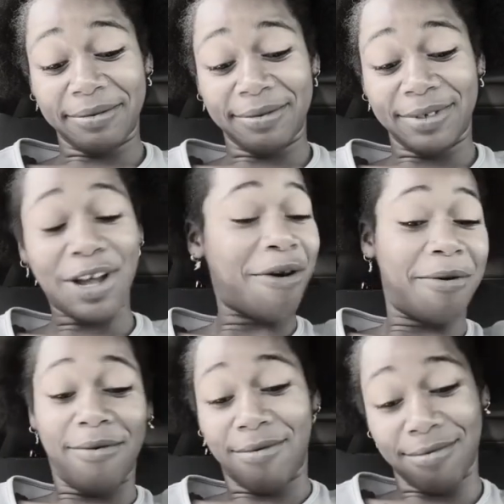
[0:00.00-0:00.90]
So
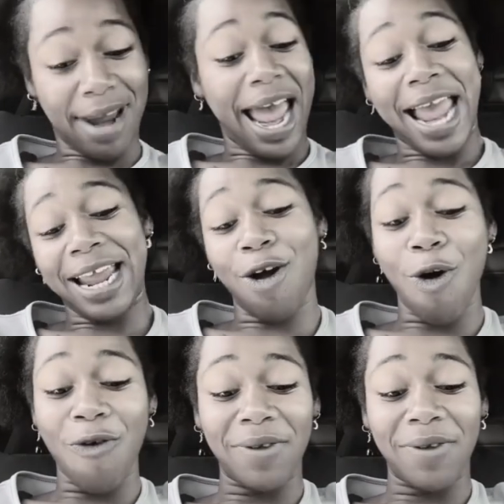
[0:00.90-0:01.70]
I ain't go over